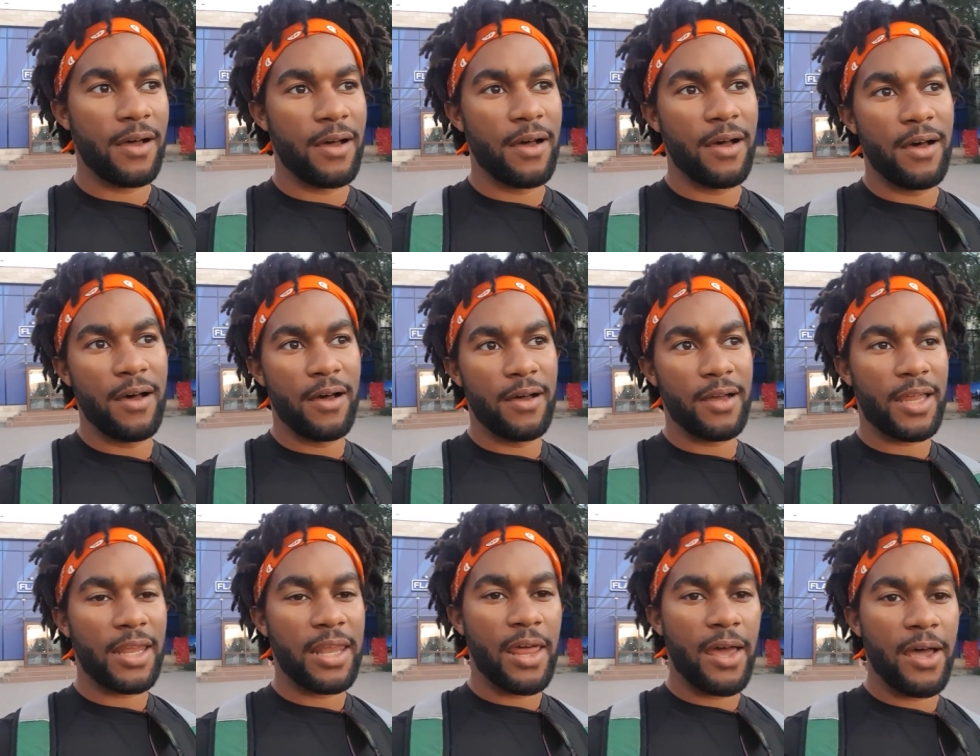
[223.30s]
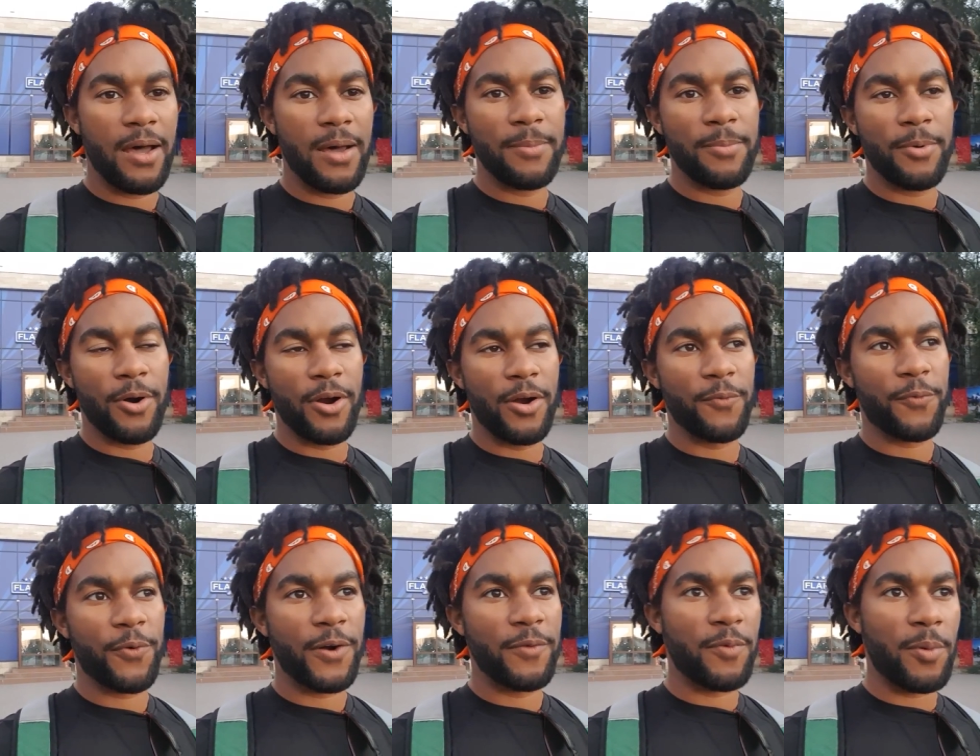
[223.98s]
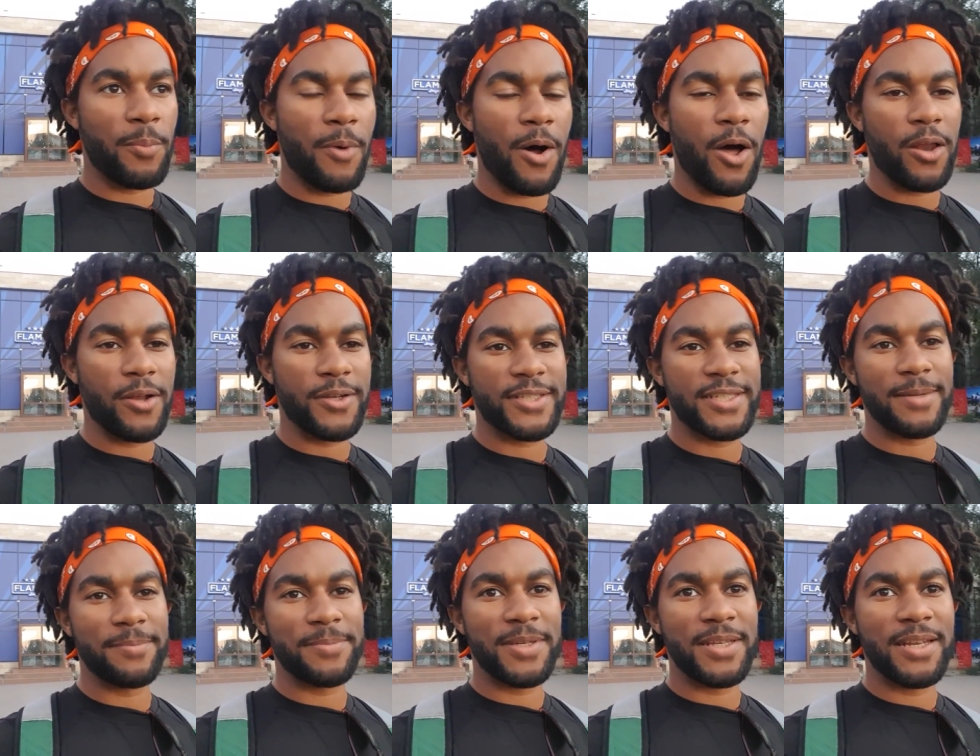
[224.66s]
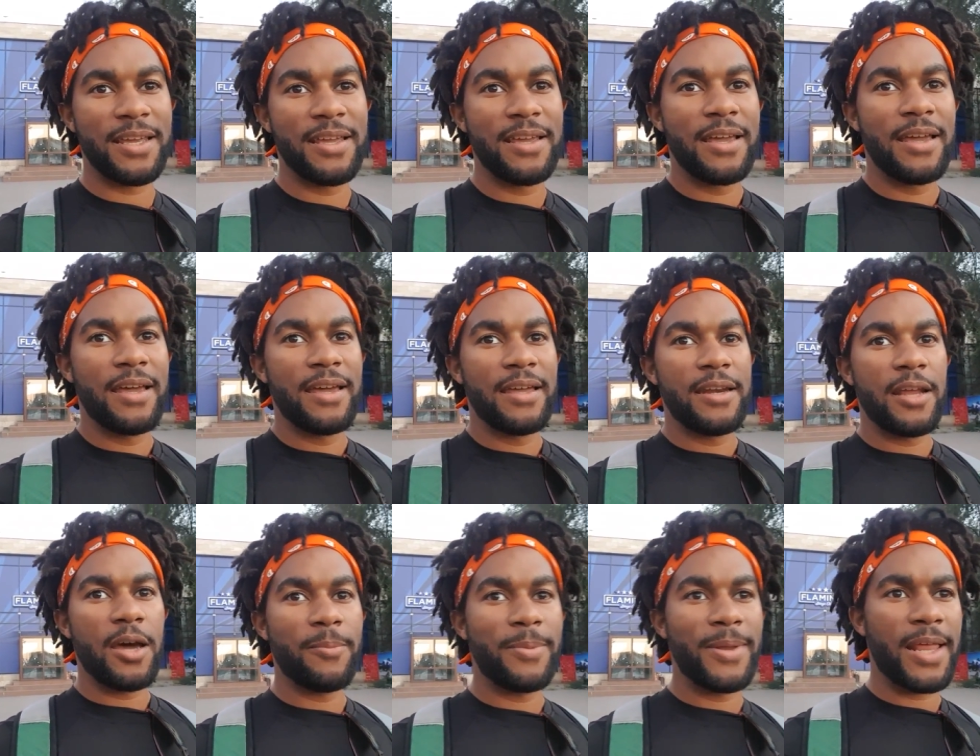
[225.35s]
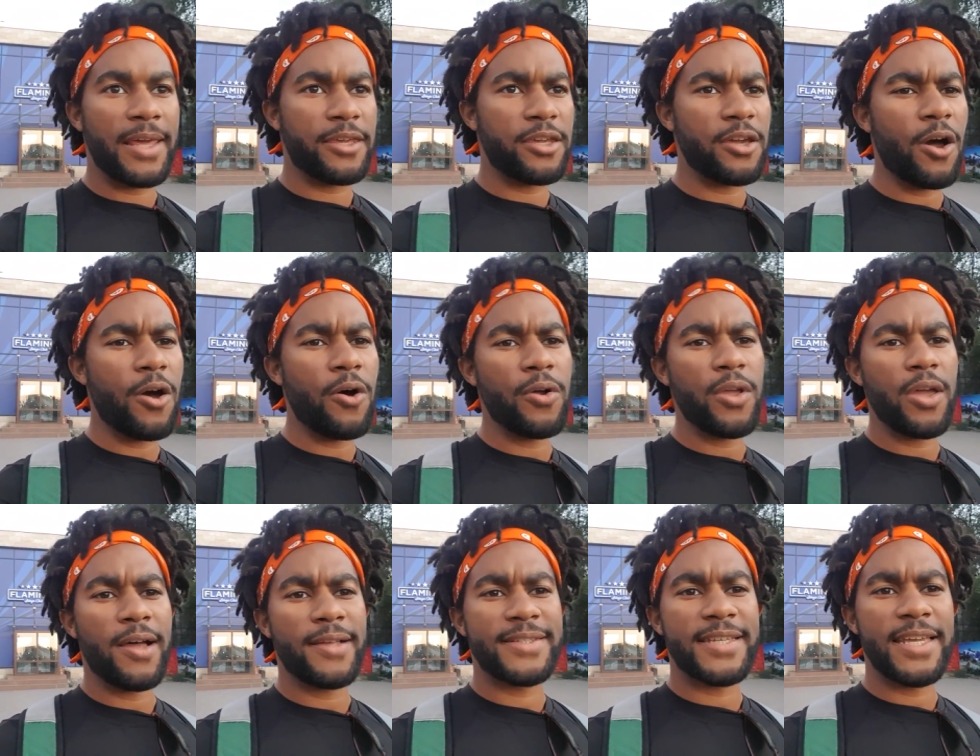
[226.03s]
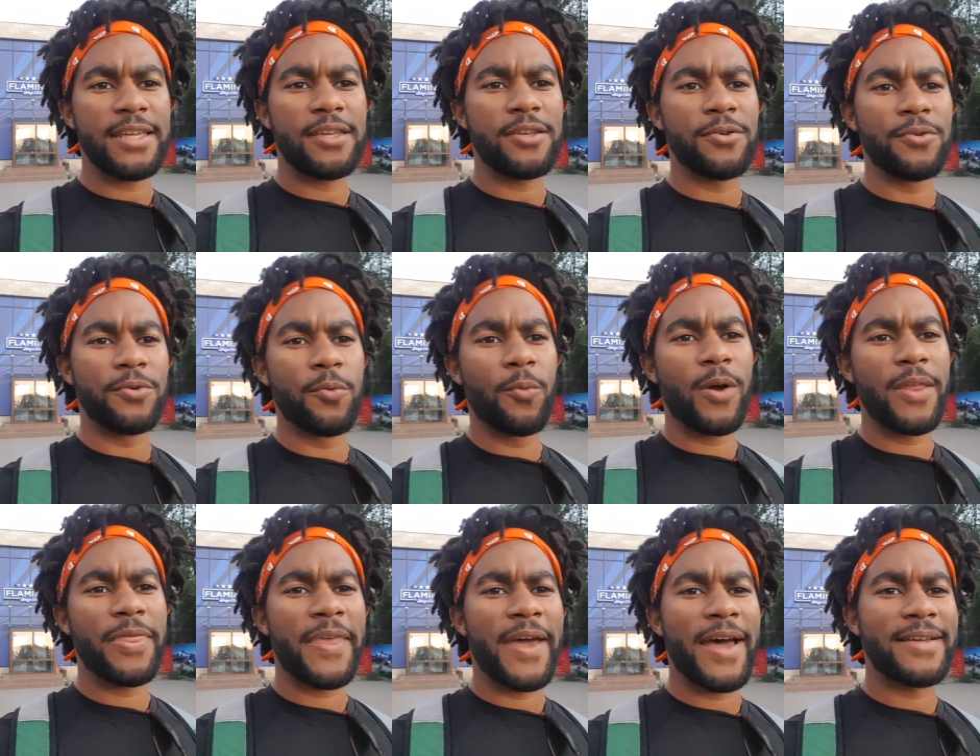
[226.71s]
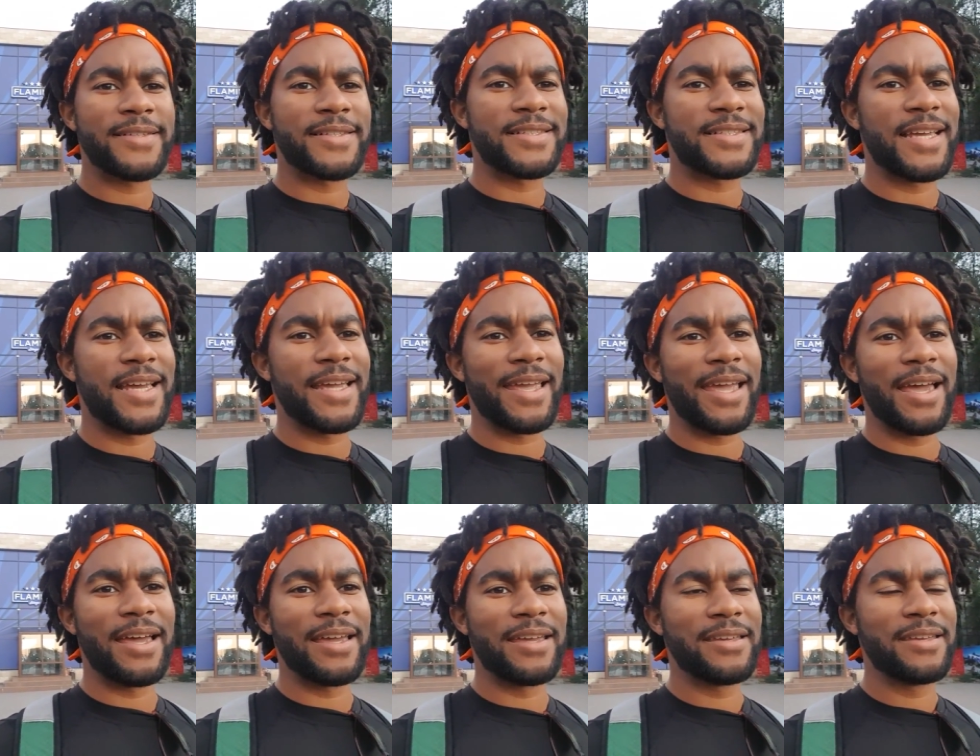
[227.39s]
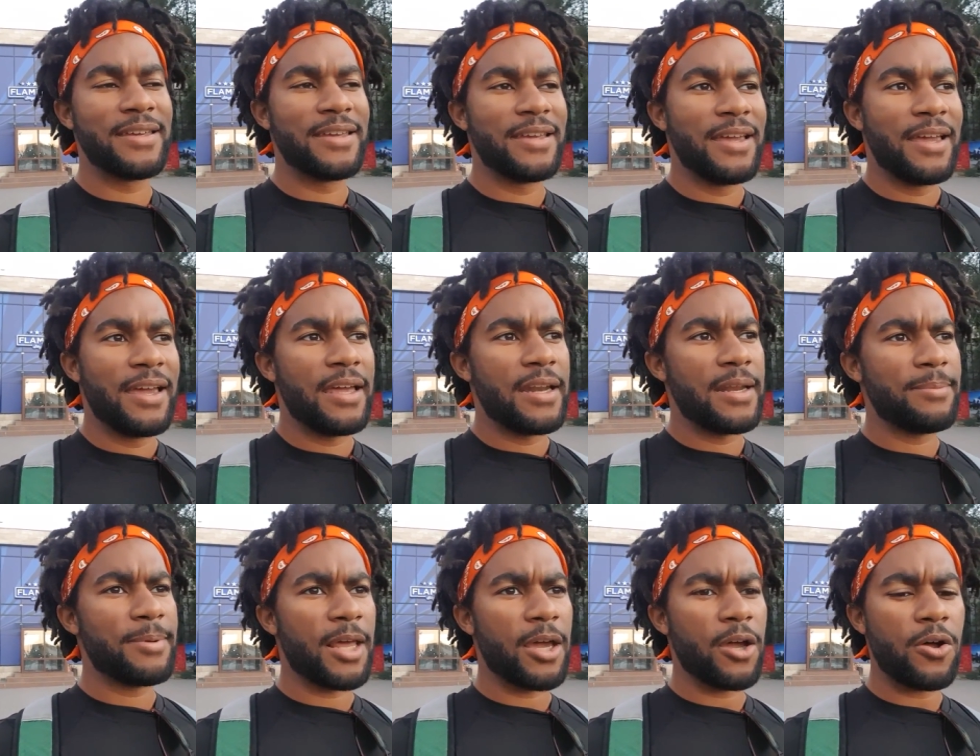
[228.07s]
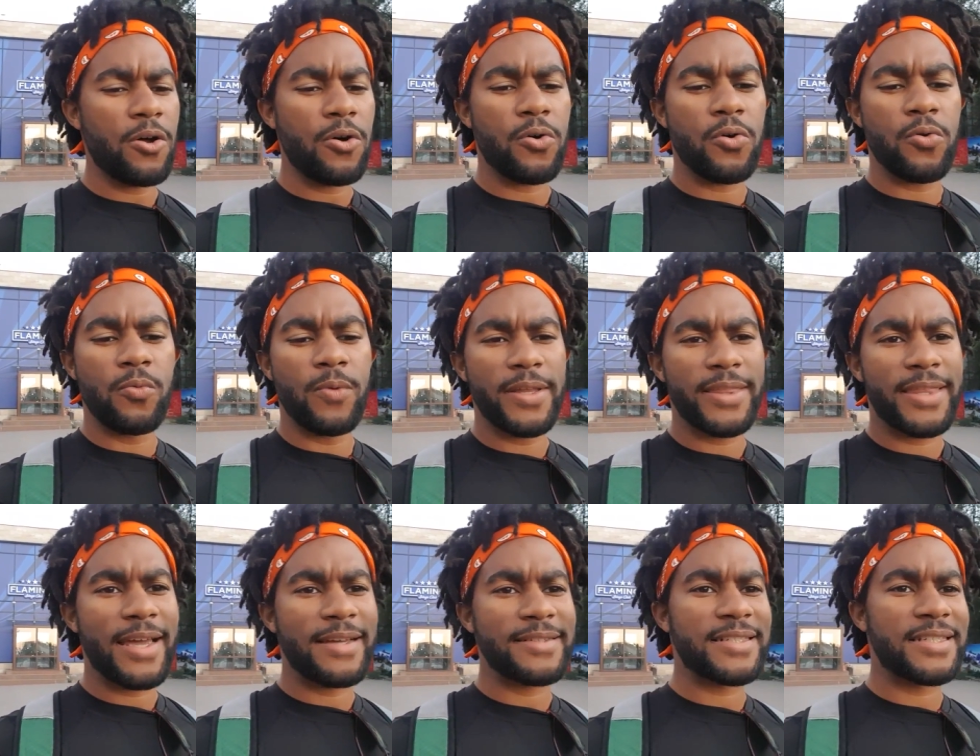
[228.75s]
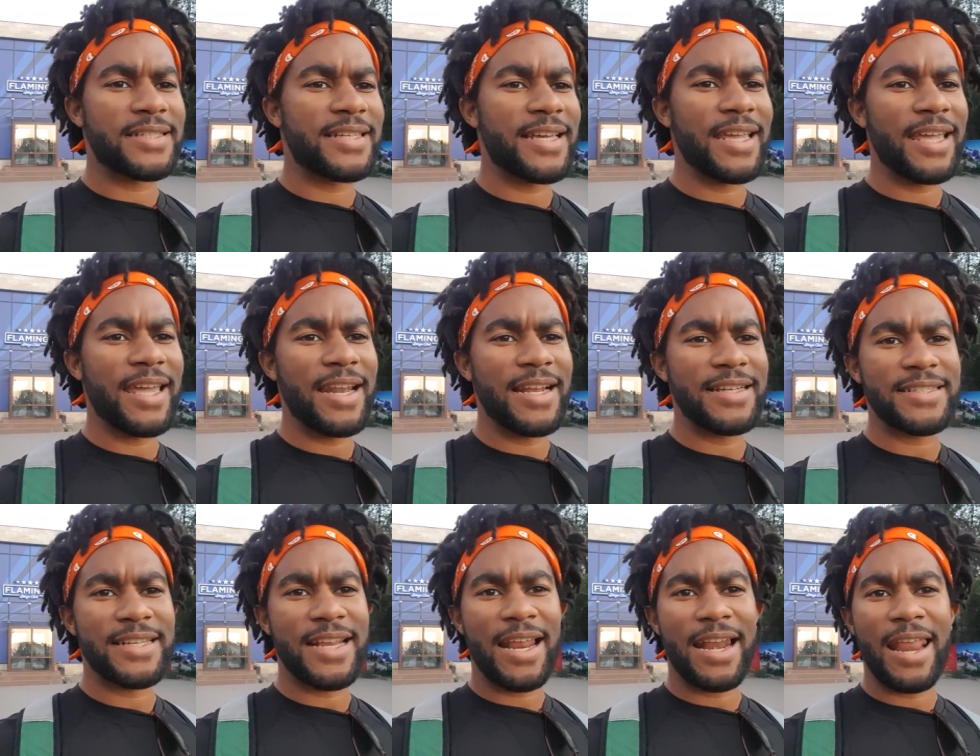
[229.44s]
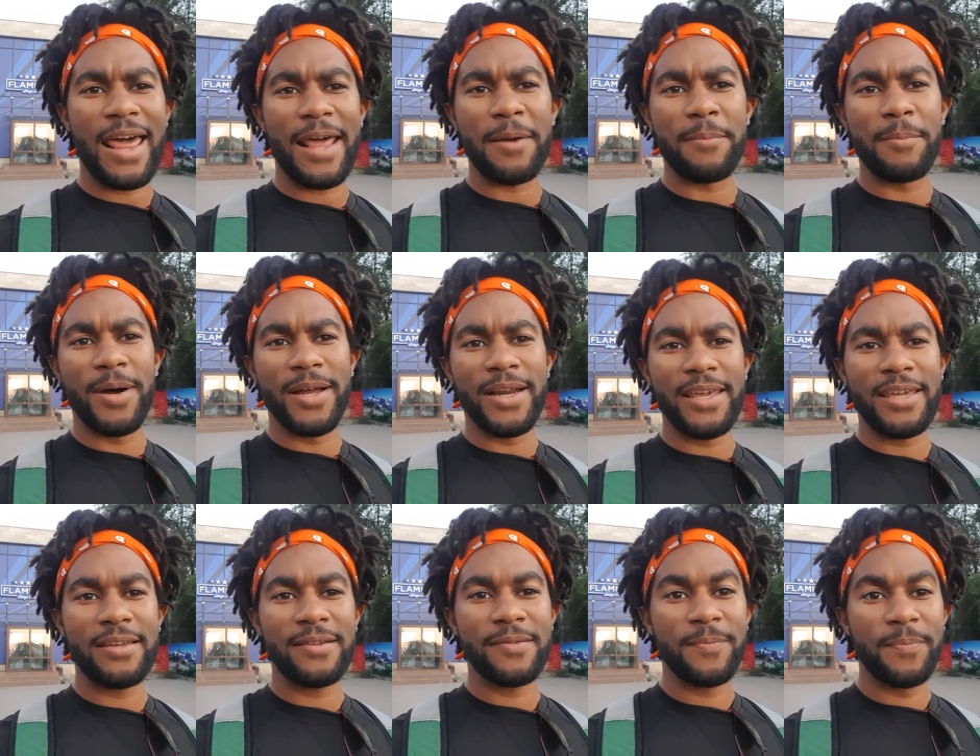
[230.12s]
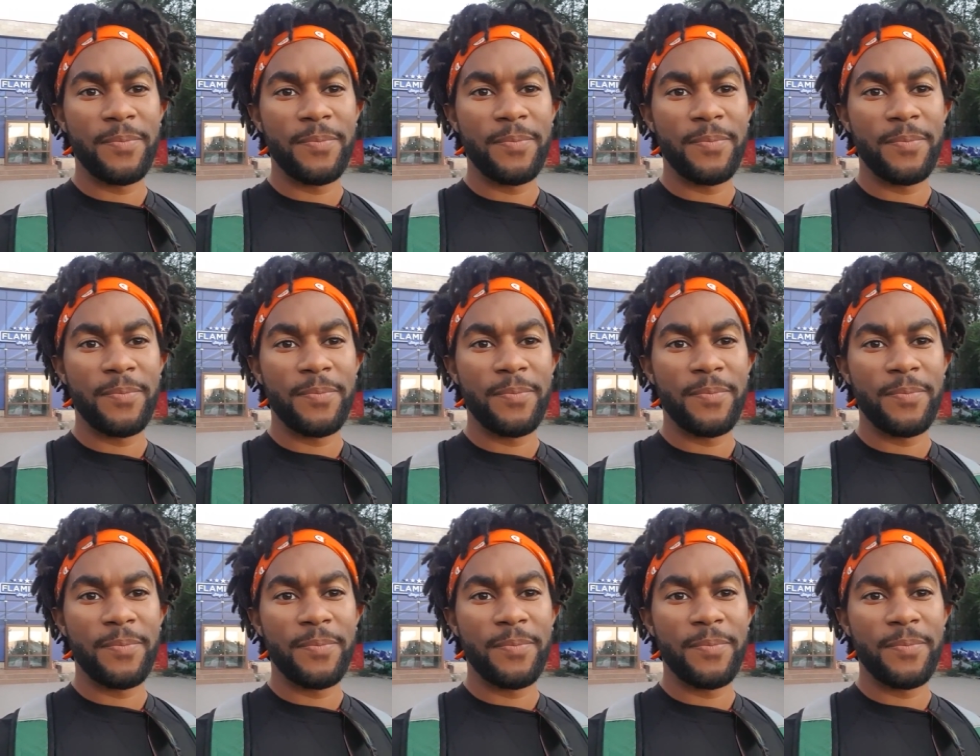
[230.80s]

a club or in front of a mall or something, they'll be like, yo, I'll take you 1,000 tenge. And they'll be like, oh, 1,000 tenge, that's not a lot of money.